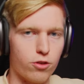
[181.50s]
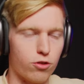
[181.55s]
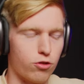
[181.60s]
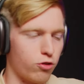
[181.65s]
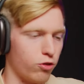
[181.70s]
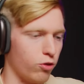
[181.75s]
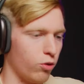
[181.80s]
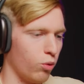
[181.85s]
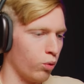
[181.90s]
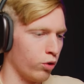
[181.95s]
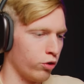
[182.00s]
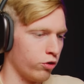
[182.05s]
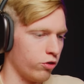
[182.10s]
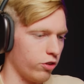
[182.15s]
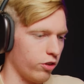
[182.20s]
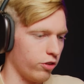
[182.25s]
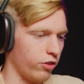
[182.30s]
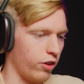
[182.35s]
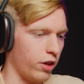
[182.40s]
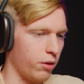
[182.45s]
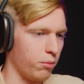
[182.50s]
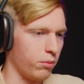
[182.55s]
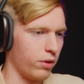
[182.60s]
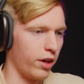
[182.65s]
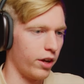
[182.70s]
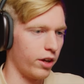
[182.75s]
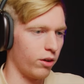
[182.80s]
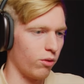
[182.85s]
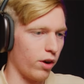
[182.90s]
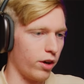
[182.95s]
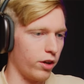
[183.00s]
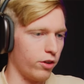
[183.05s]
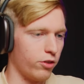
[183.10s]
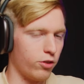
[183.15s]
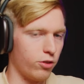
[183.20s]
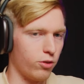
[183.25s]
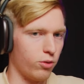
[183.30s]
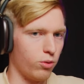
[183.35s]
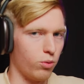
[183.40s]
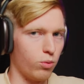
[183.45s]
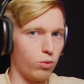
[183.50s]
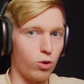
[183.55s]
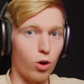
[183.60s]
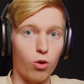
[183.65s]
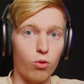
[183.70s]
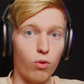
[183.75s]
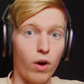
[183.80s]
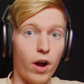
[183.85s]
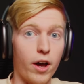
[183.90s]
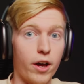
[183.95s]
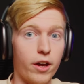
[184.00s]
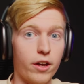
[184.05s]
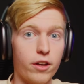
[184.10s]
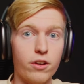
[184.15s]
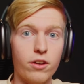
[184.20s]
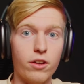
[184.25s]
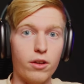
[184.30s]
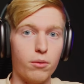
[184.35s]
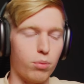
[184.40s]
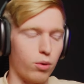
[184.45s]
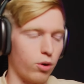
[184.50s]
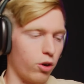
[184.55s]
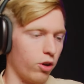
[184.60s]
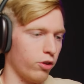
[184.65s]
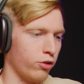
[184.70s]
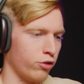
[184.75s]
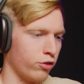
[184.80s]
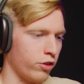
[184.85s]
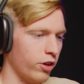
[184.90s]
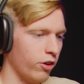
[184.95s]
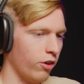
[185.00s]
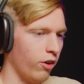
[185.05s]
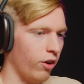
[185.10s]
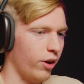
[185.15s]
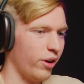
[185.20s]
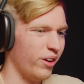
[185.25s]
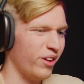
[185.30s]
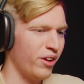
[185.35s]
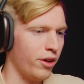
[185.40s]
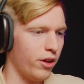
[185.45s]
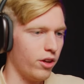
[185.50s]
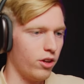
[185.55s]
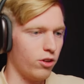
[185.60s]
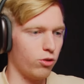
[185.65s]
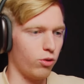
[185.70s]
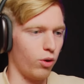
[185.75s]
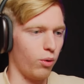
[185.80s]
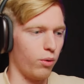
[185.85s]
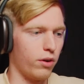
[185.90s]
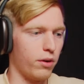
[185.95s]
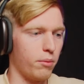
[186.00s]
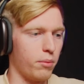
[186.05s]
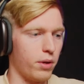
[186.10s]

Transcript: shoot was just him getting ready to go ride and put all his gear on. So I wanted to